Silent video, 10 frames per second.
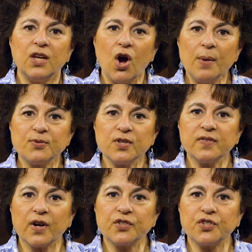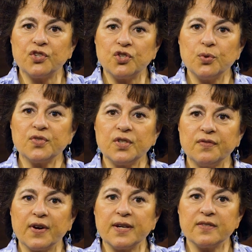The options are to choose a
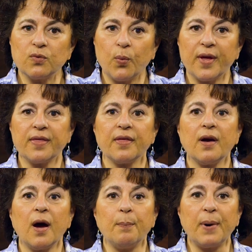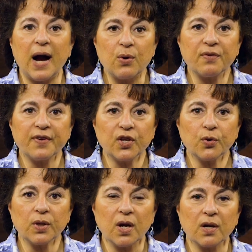device with a power failure
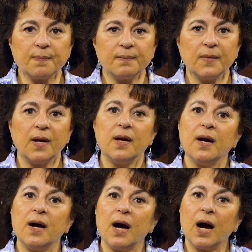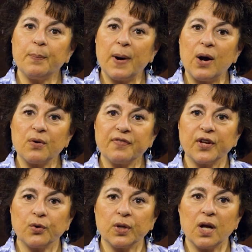alarm, a power
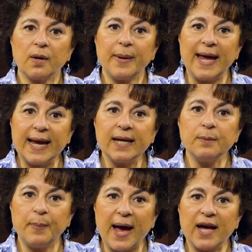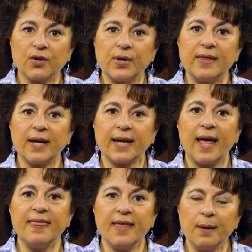failure alarm and battery that
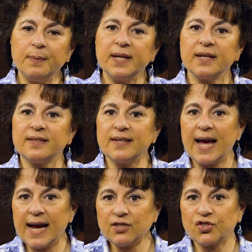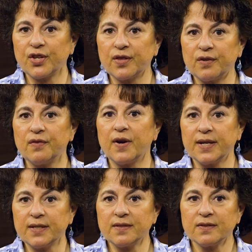can then be attached to the
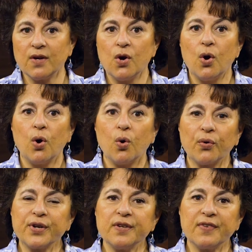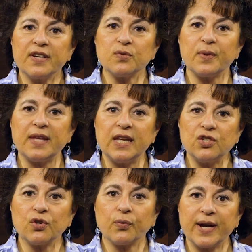device, or a device with
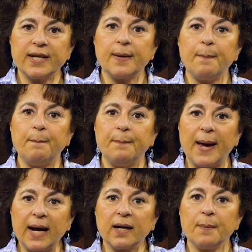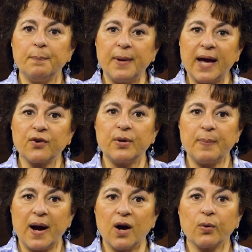integrated backup battery
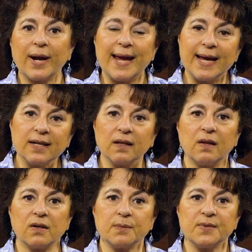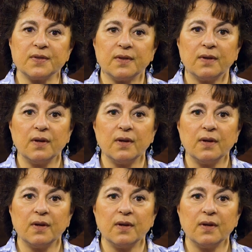power and alarms.